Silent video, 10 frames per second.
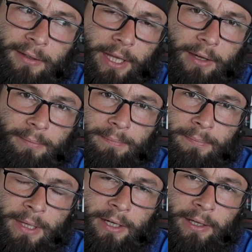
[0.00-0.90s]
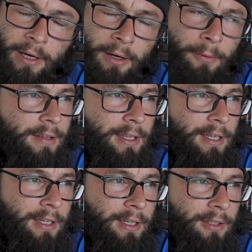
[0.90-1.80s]
like a minute ago,
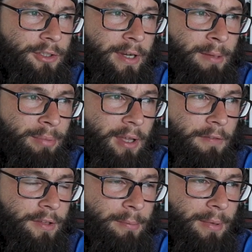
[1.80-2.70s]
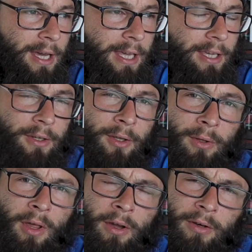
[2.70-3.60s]
the drain plug for the bike no
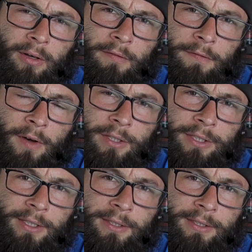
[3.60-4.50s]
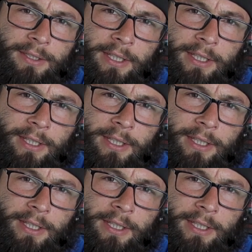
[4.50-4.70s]
longer functions.